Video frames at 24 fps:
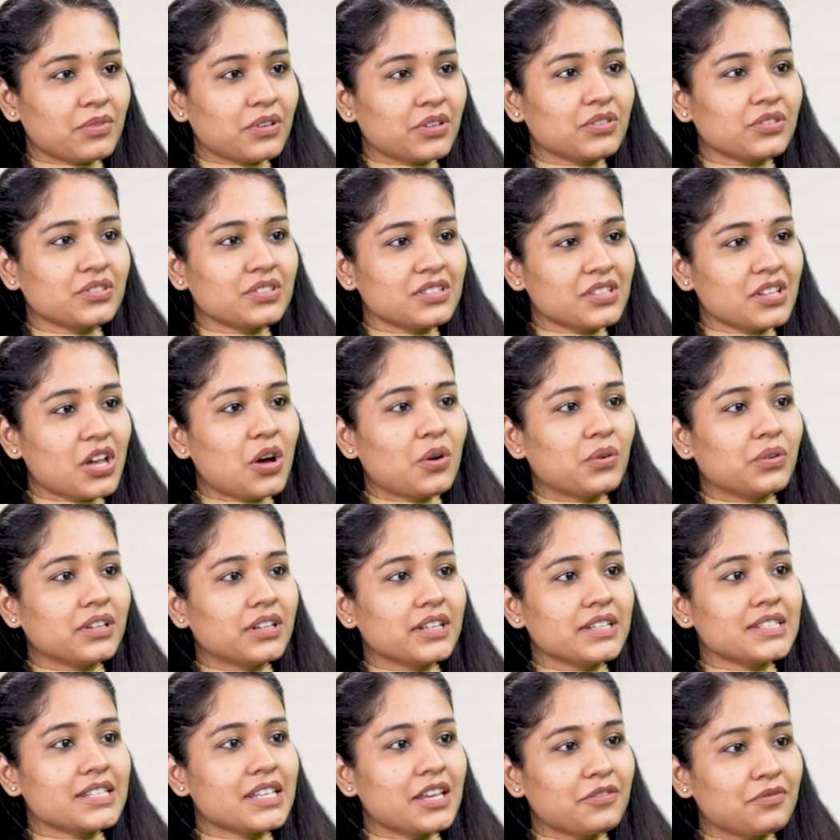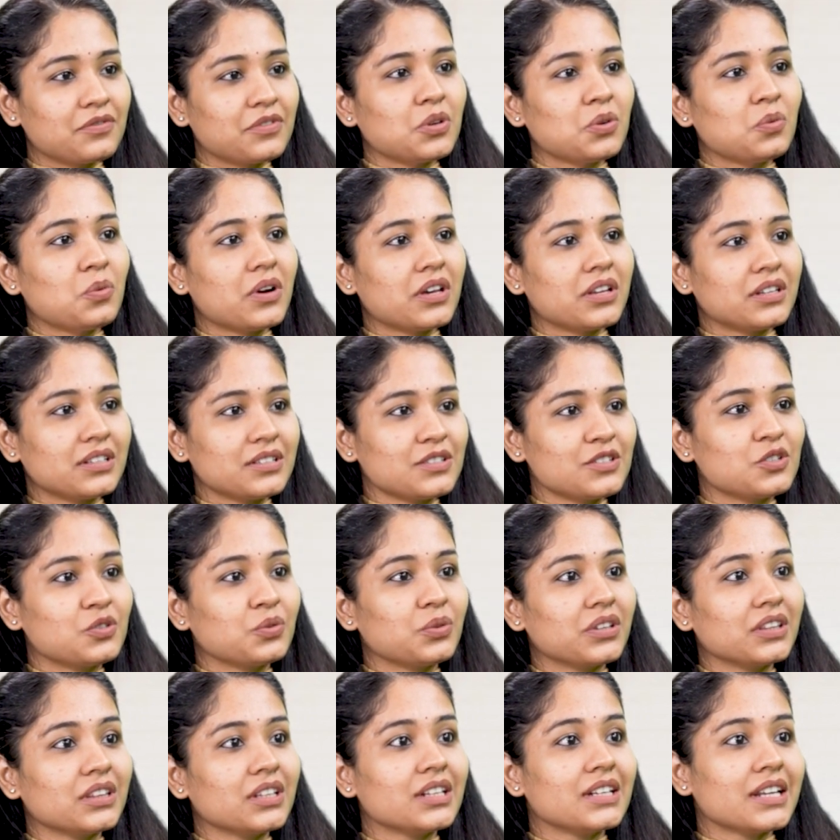Because nowadays everyone is
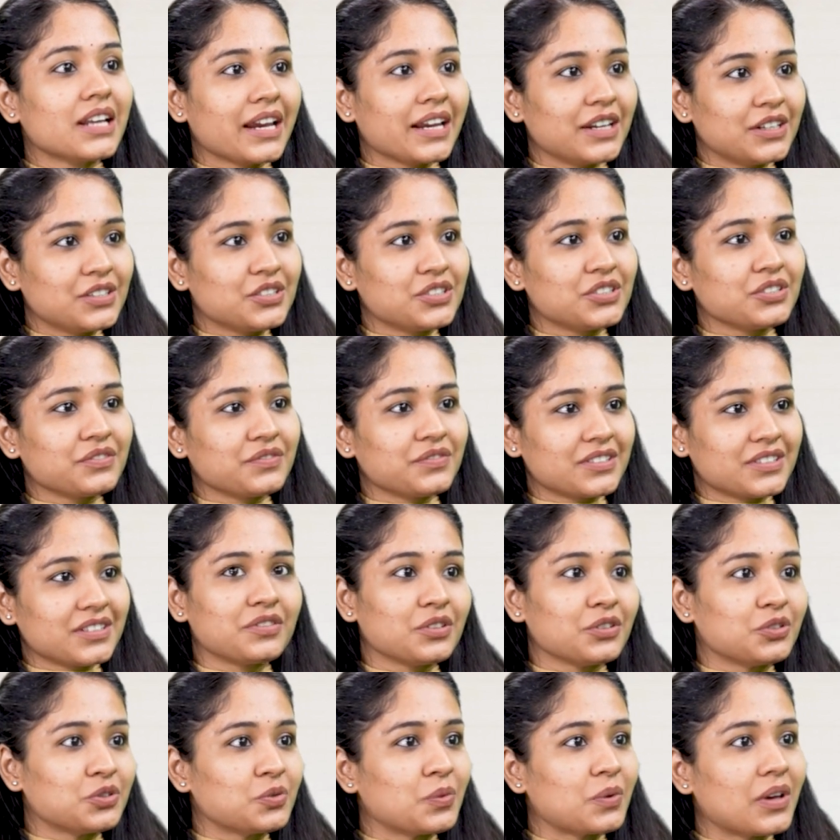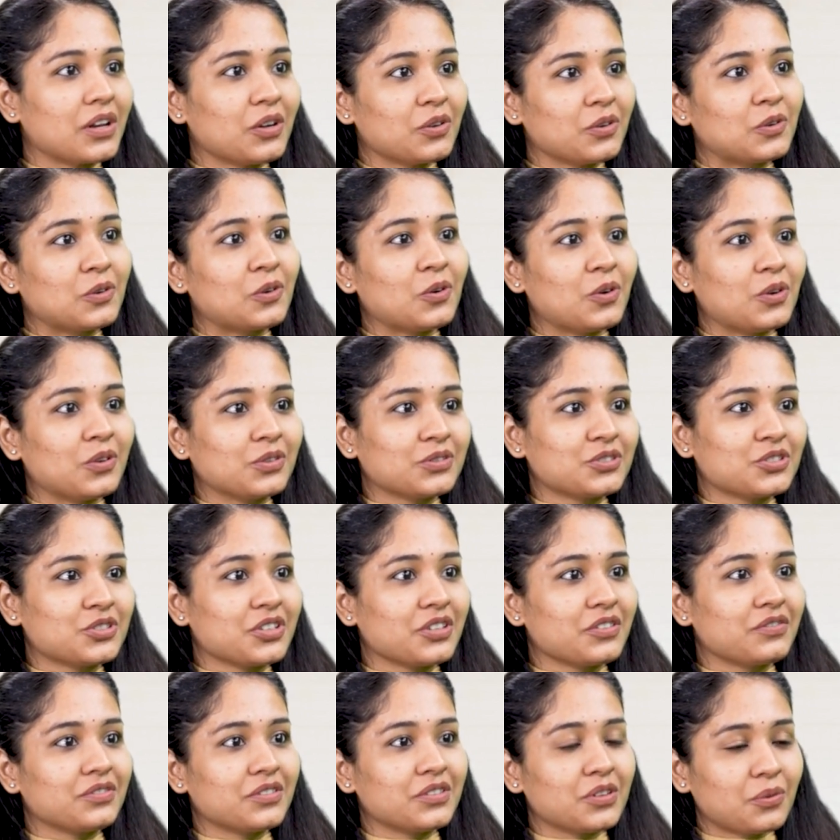doing the night shifts, the 12 o'clock
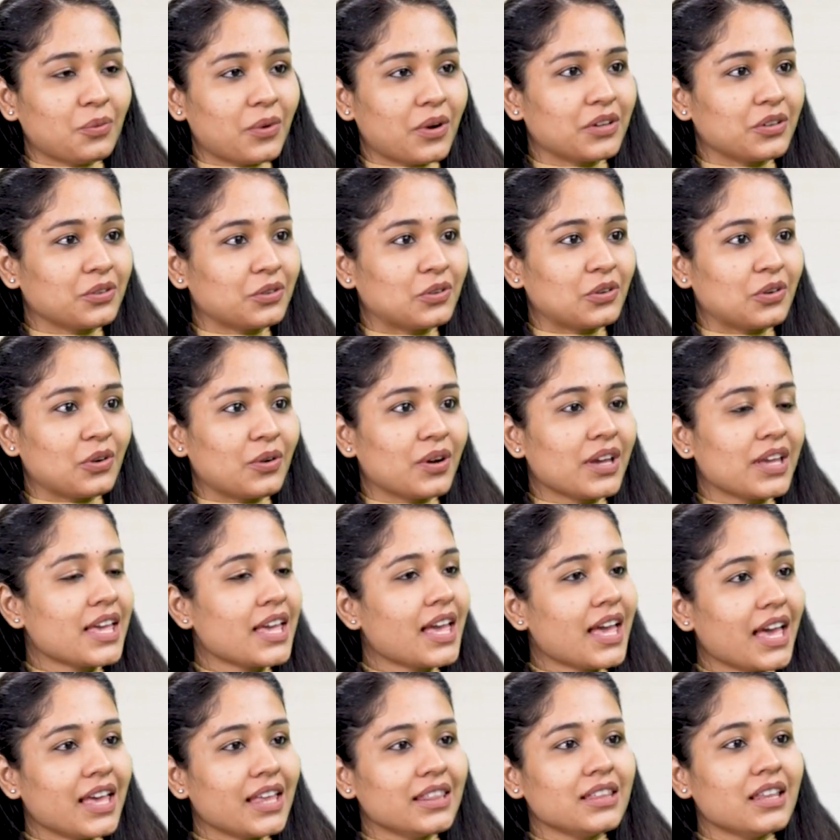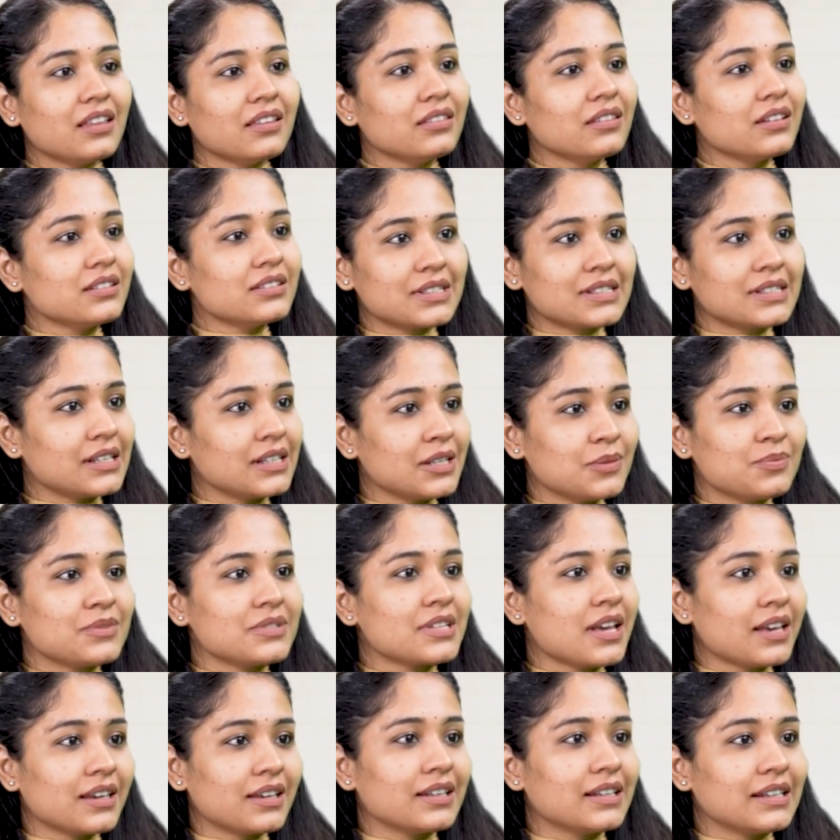shift, the 1 o'clock, and then their sleep
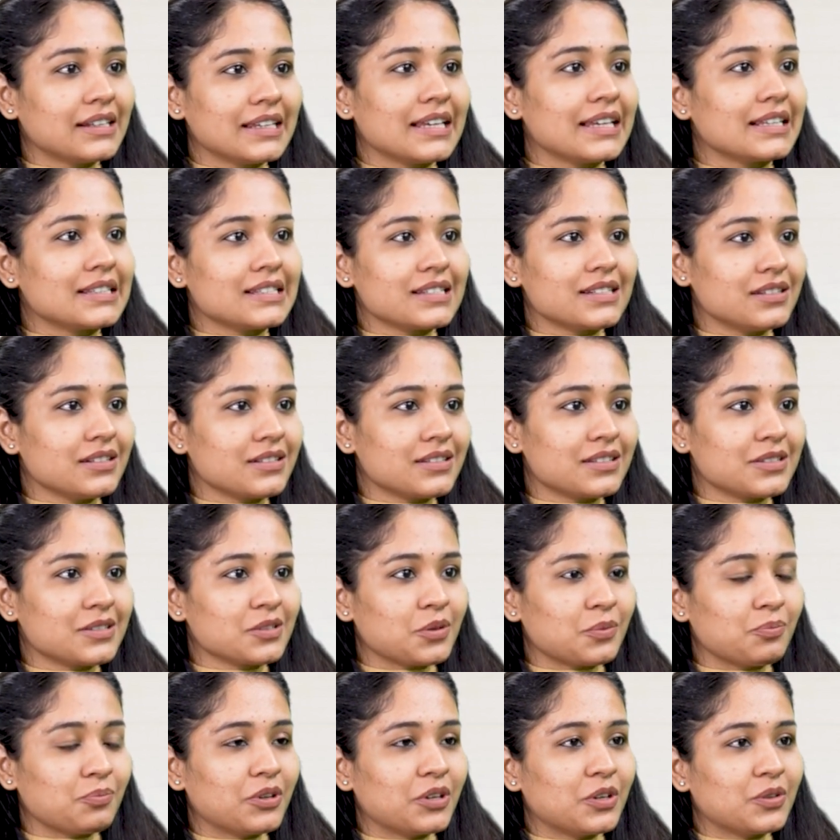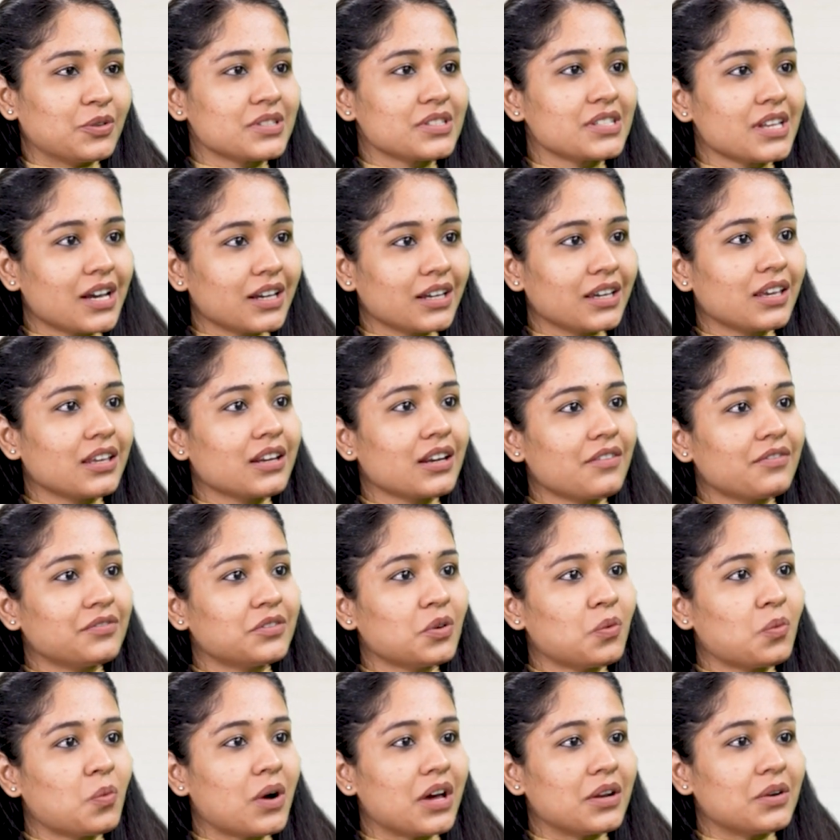cycle gets disturbed because again
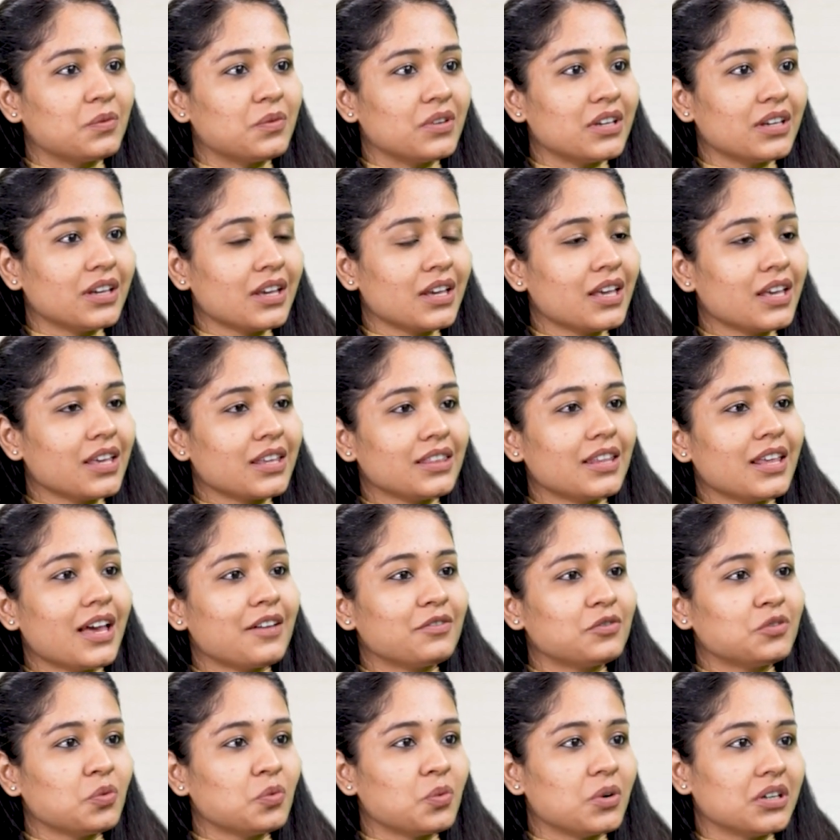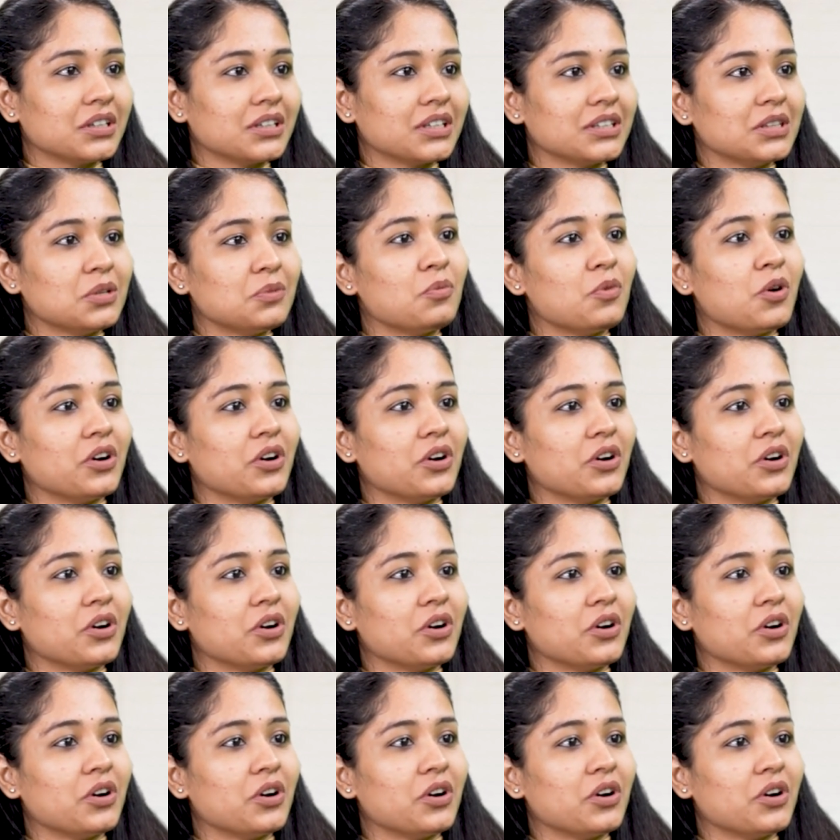after 1 week, they have to work in the